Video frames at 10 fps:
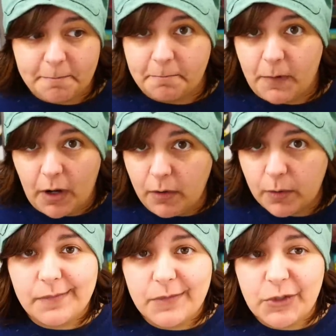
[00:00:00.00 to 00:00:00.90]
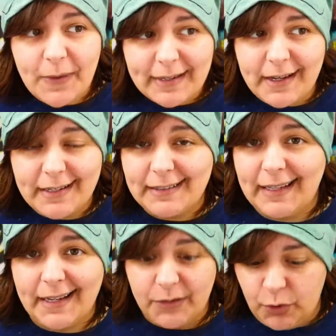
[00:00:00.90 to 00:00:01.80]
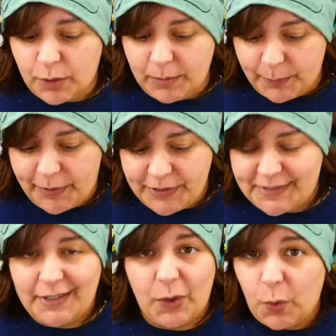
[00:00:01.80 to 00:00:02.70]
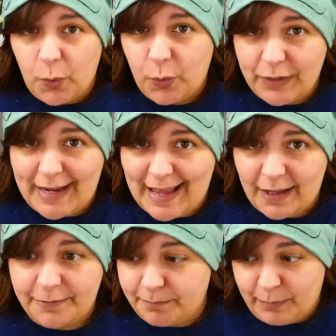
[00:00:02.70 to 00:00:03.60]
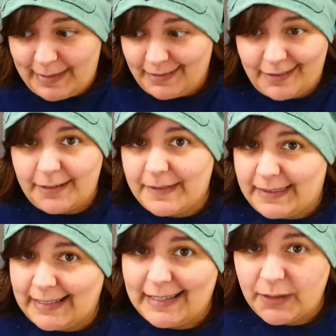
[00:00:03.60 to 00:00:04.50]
No. So I cut it like a normal person would have by not even thinking